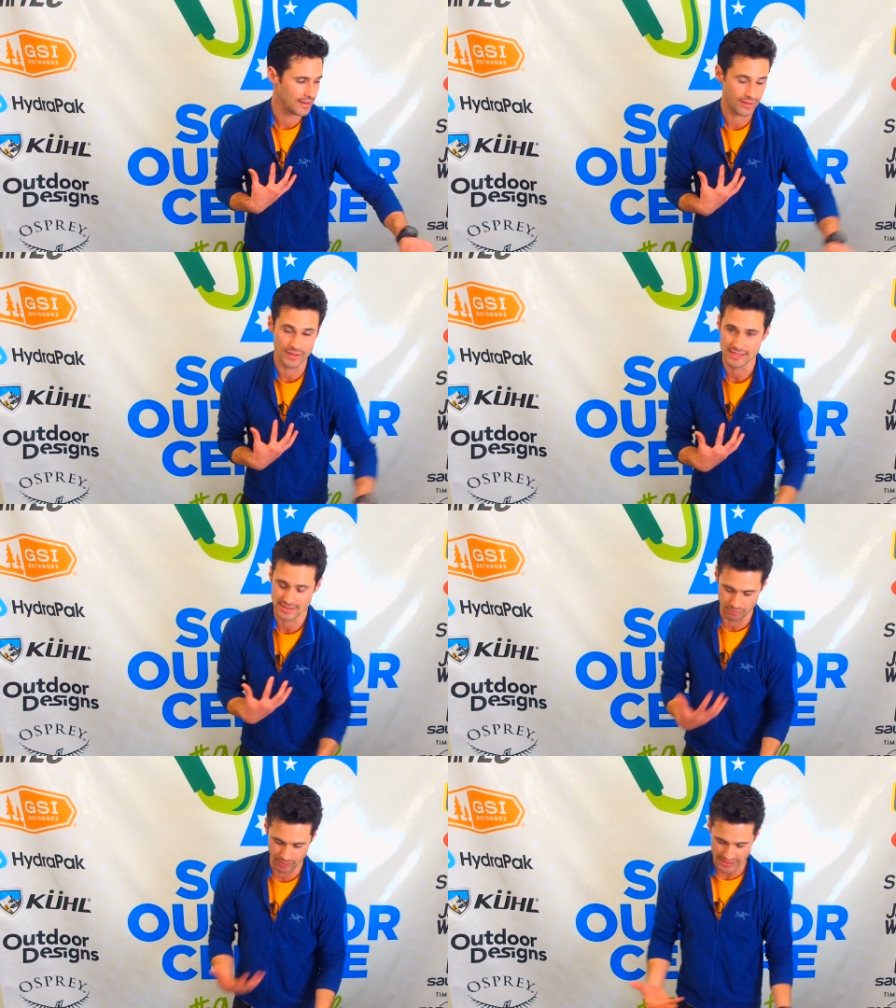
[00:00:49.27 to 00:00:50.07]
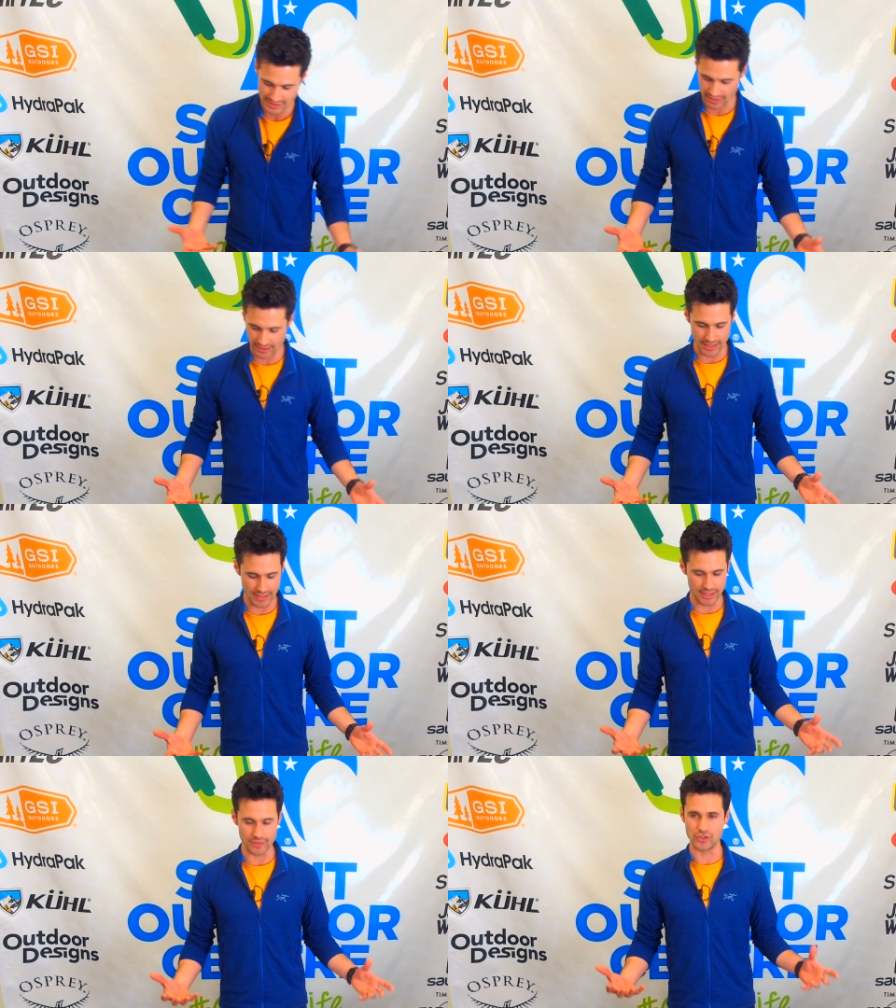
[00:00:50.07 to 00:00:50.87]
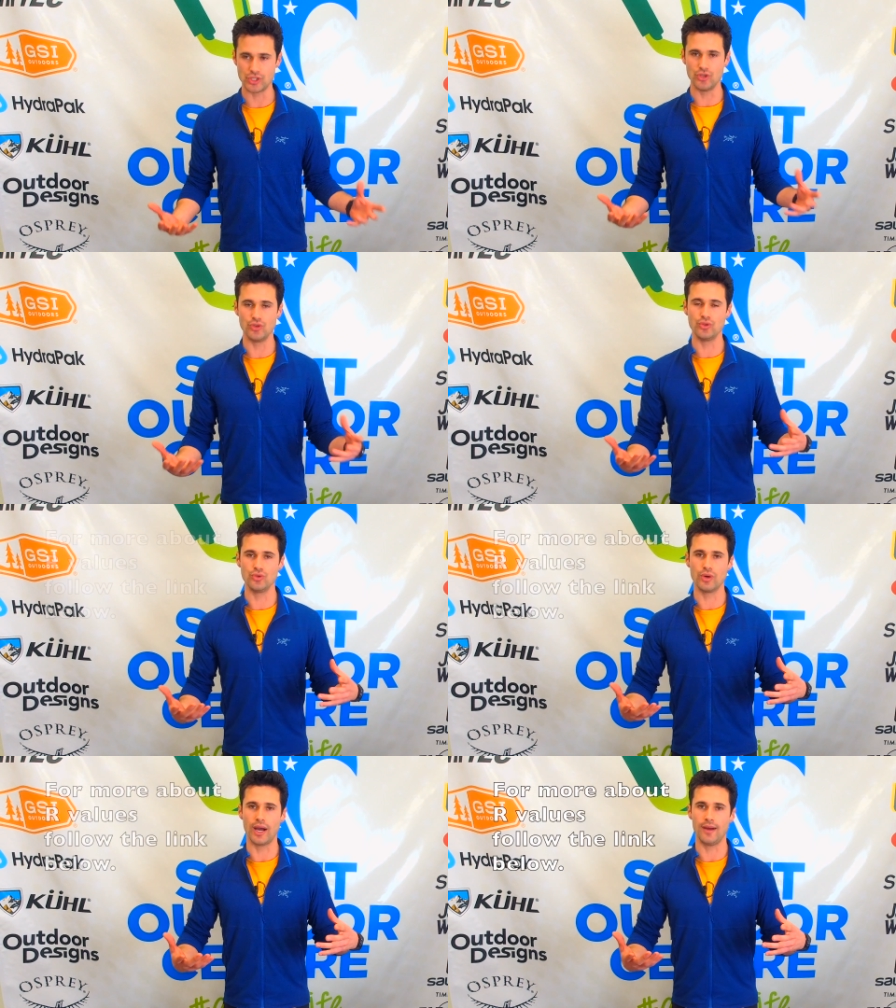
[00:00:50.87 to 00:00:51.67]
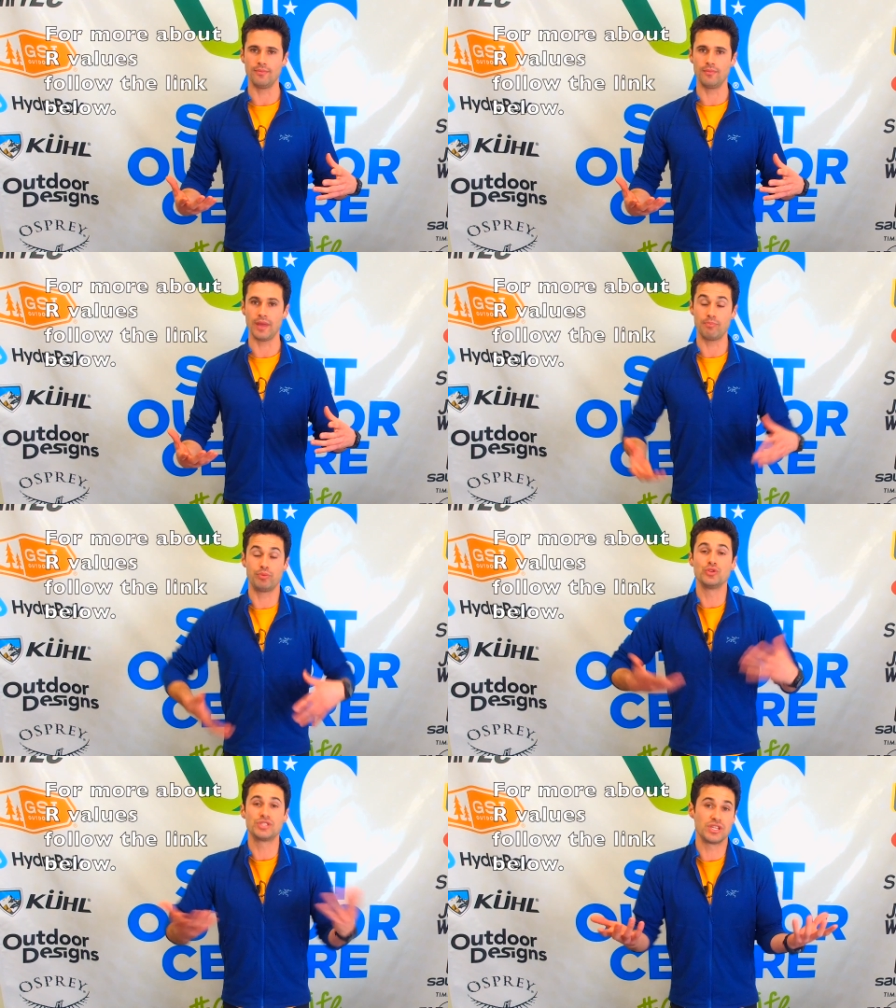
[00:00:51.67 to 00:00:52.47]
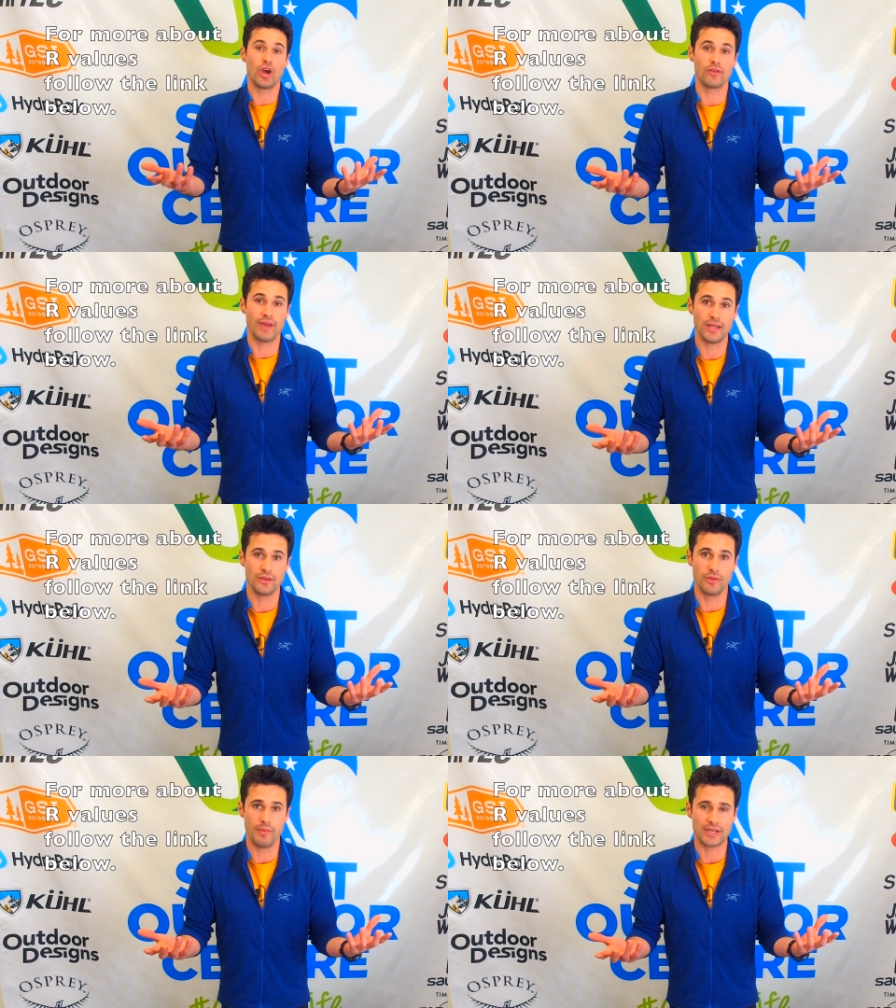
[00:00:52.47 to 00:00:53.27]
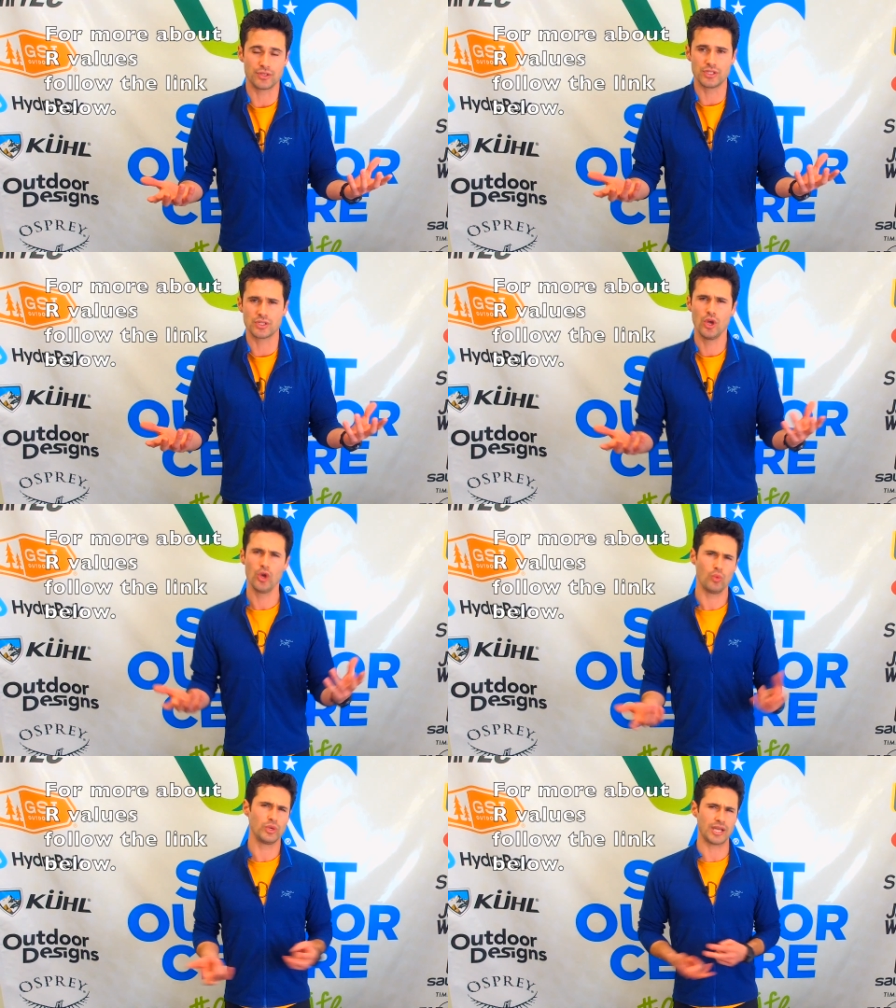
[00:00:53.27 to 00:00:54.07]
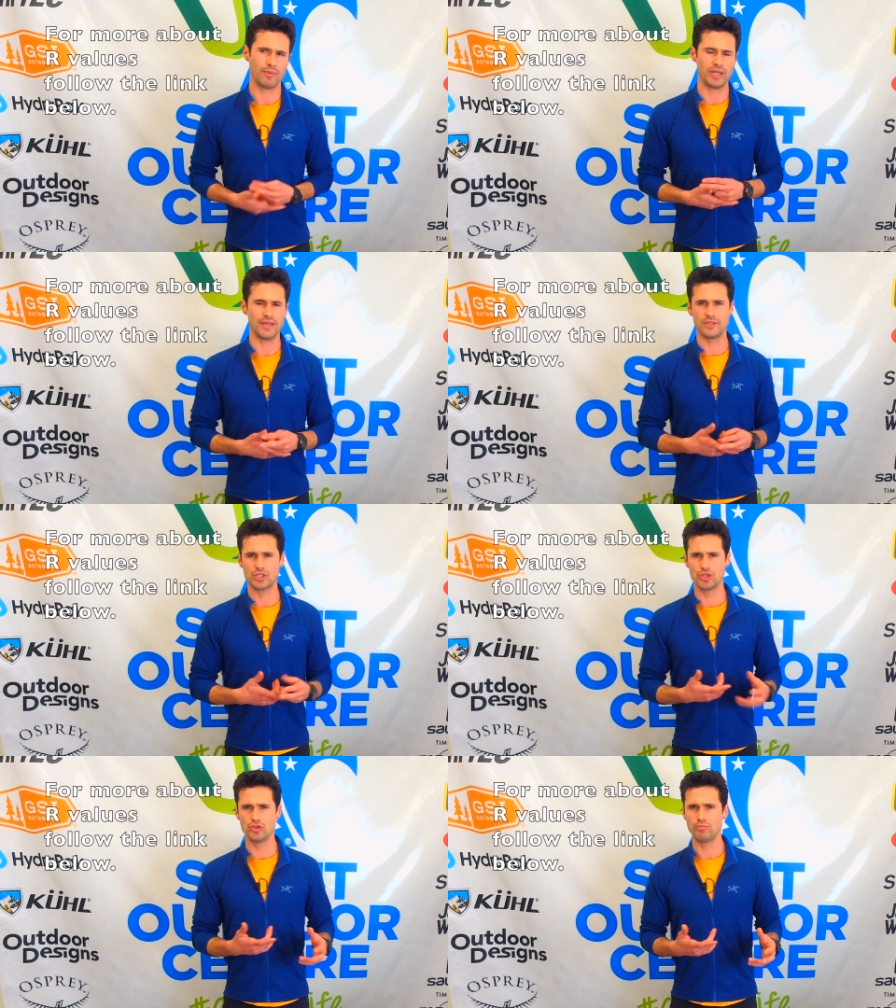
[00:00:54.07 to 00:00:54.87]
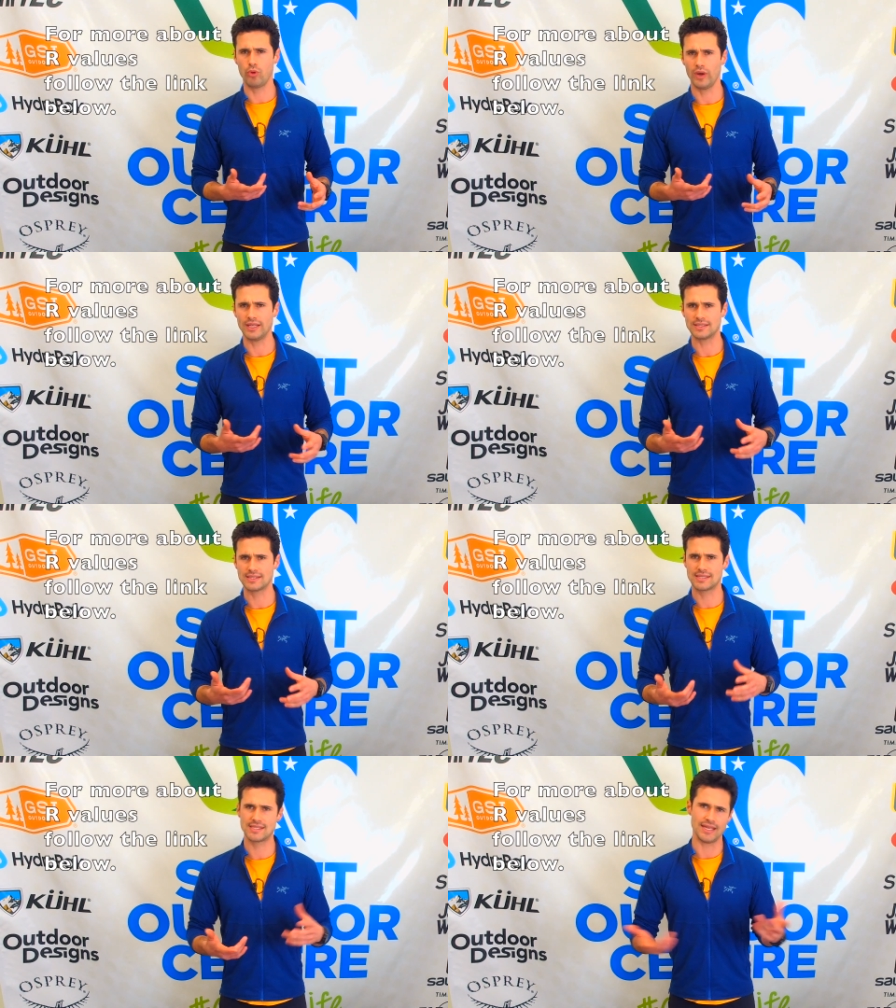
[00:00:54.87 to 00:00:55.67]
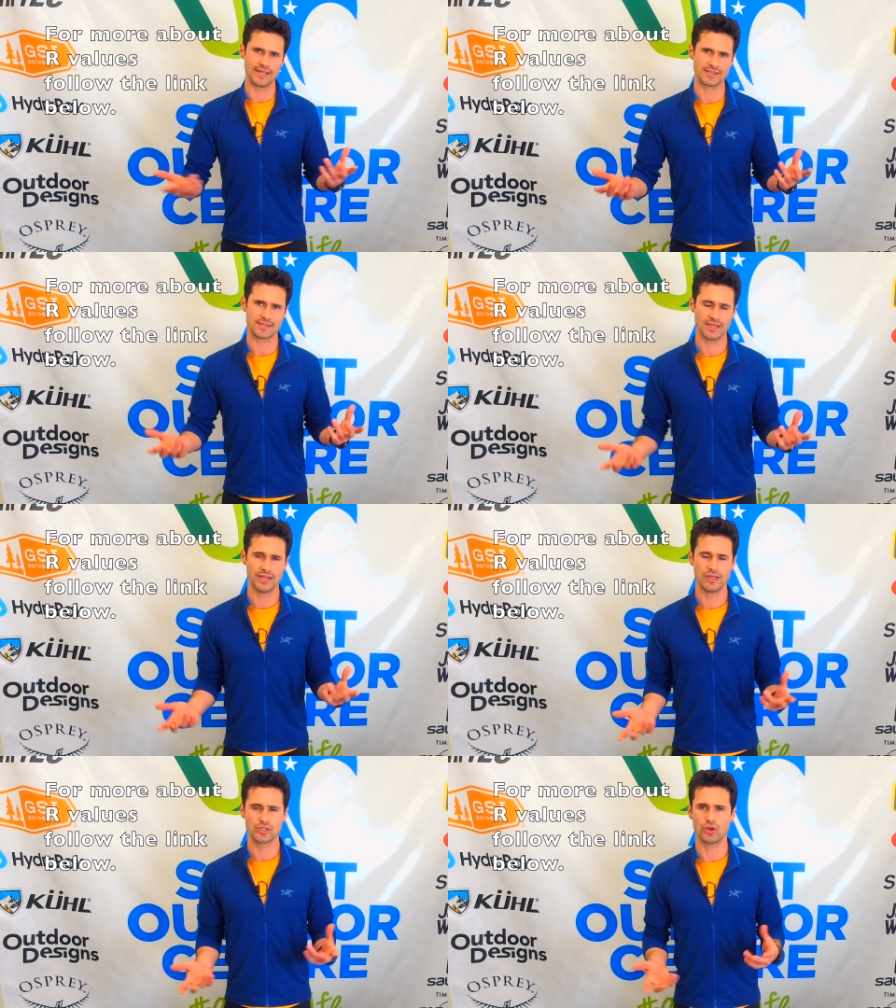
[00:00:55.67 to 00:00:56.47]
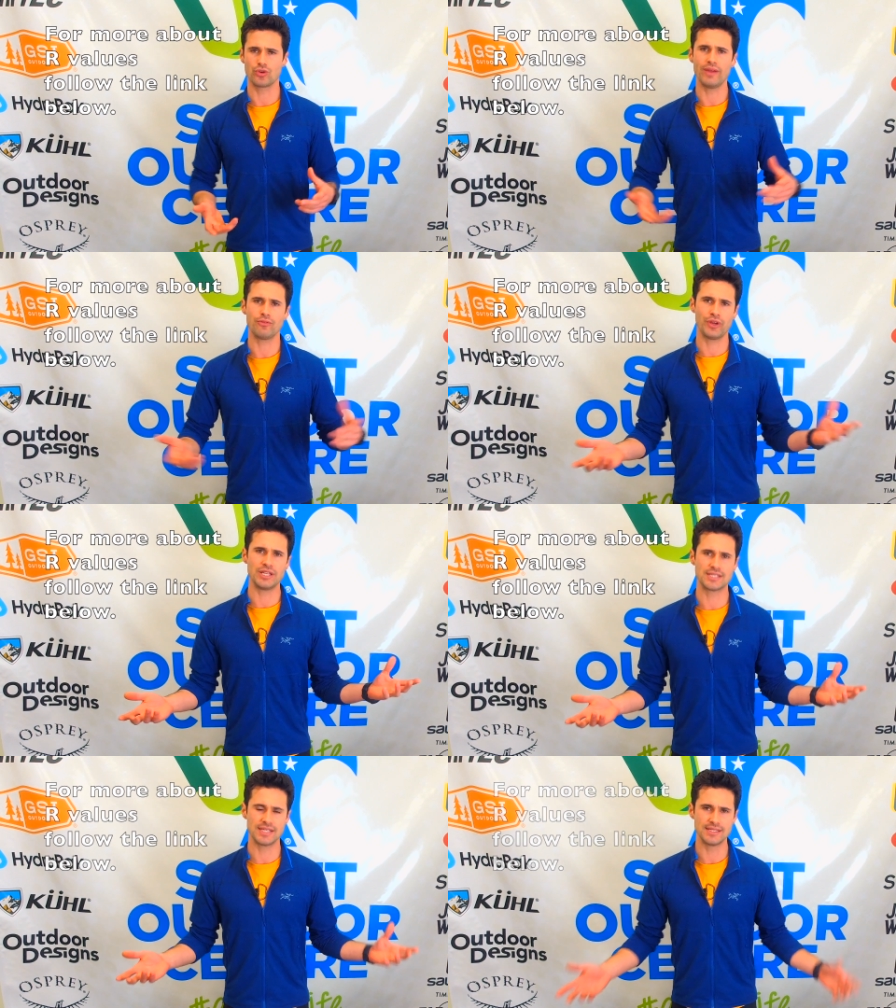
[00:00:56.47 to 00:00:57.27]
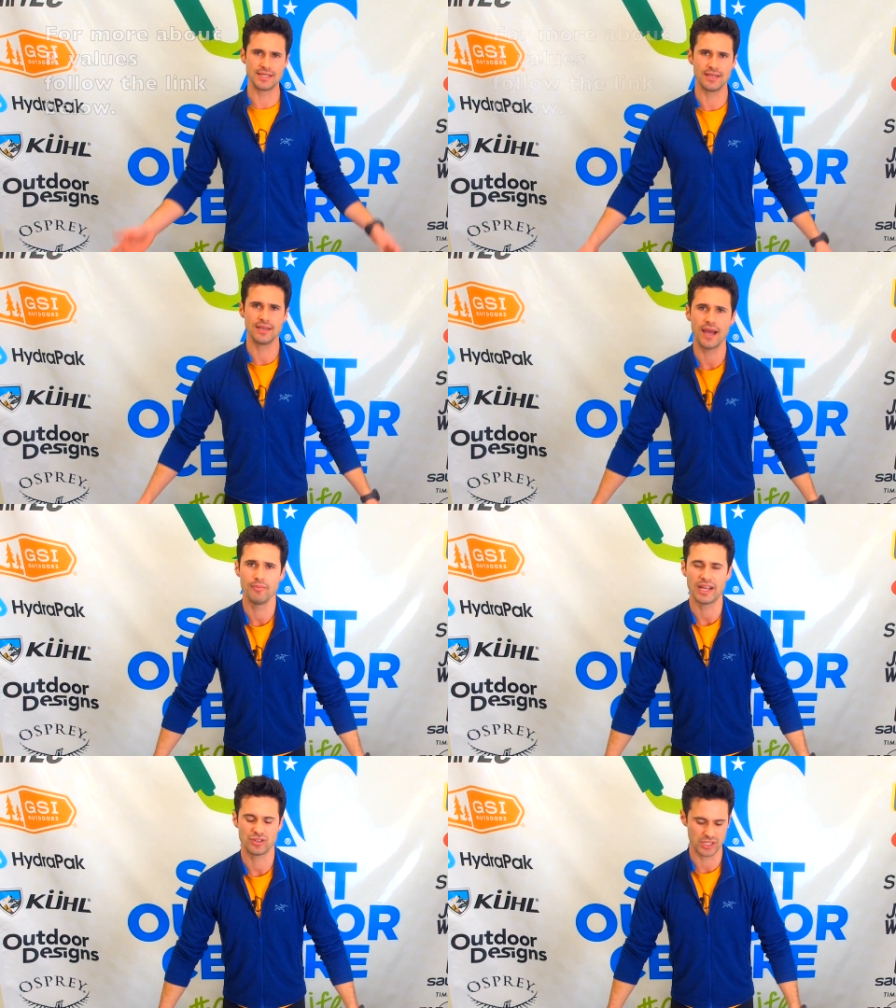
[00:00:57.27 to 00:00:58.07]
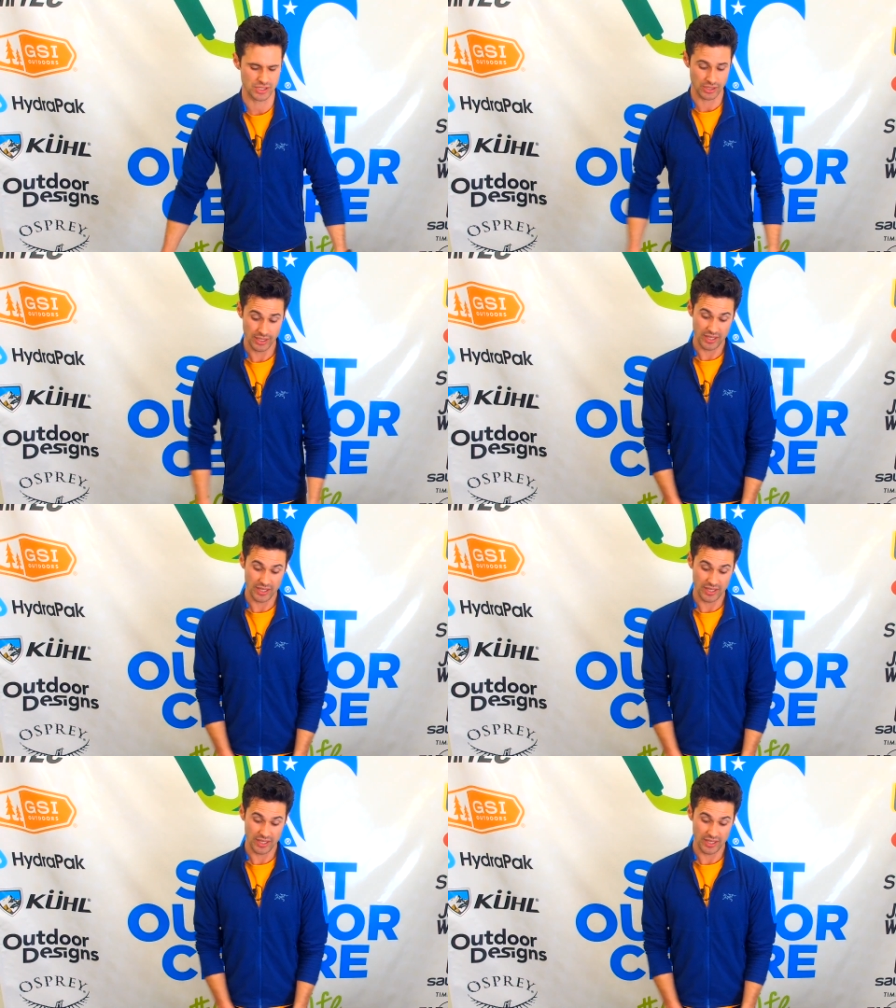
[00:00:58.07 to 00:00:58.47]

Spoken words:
And this basically gives you, it boosts the R value of the mattress, which I believe is 2.6. So a great fringe season mattress.